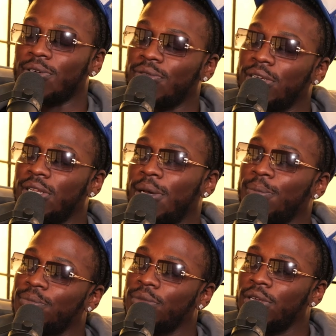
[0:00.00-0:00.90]
career that
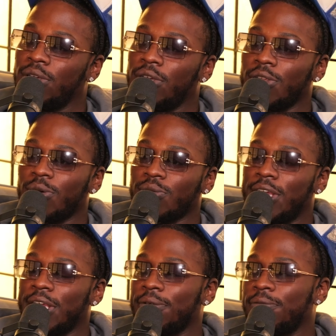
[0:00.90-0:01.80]
I'm,
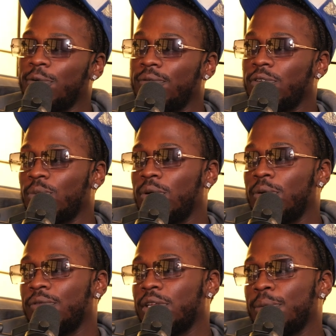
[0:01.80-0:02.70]
taking forth as
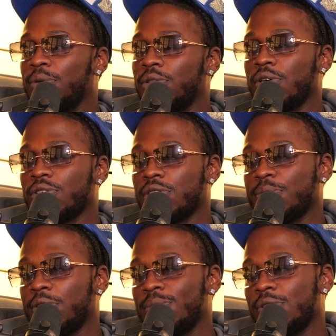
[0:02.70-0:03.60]
well within our production
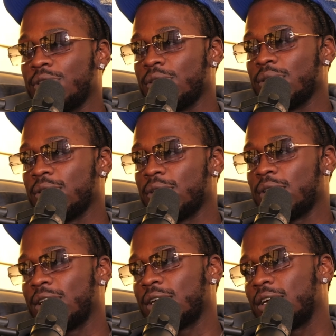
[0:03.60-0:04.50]
and publishing
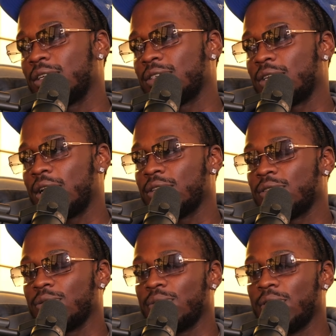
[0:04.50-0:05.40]
on that kind of side.
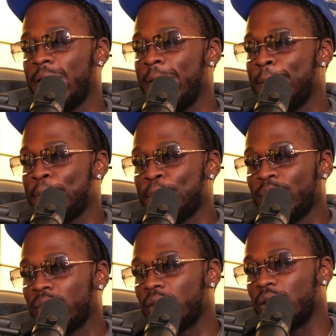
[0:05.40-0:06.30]
So,
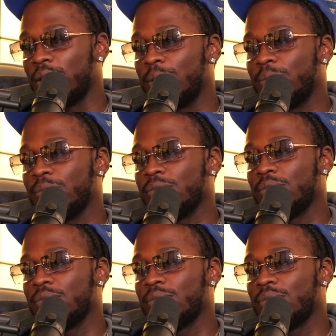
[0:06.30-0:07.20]
um,
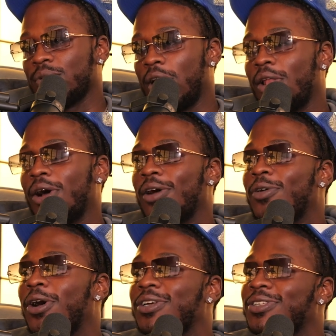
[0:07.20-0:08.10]
a lot
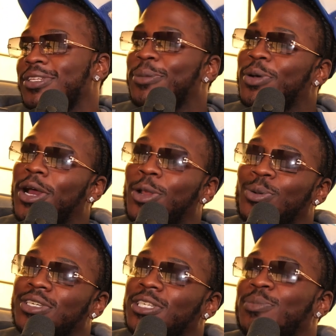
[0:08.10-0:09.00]
of artists in them kind of
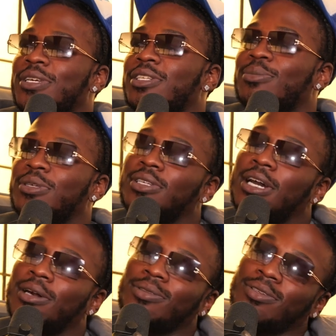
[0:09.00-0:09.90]
ways speak to me to
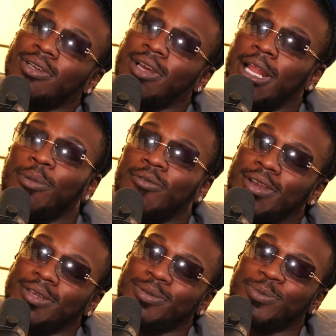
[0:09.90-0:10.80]
how to
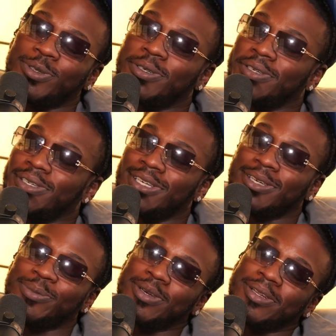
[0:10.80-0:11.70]
collaborate. But
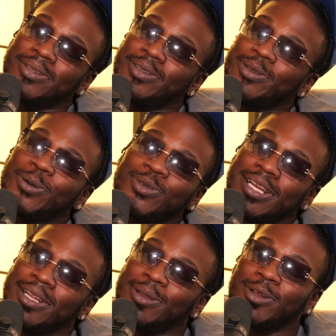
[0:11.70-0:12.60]
yeah, man, no
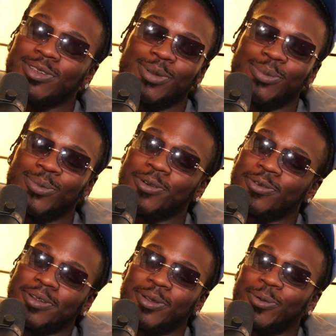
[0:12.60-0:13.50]
telling. I'll just be
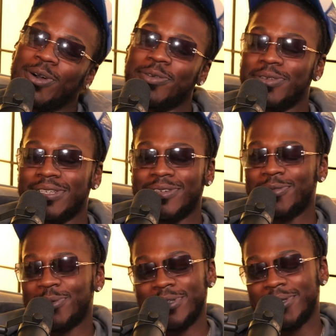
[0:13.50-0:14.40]
muffling and waffling
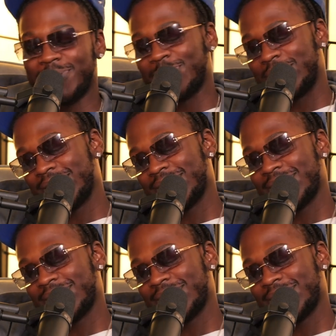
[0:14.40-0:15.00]
over people, man.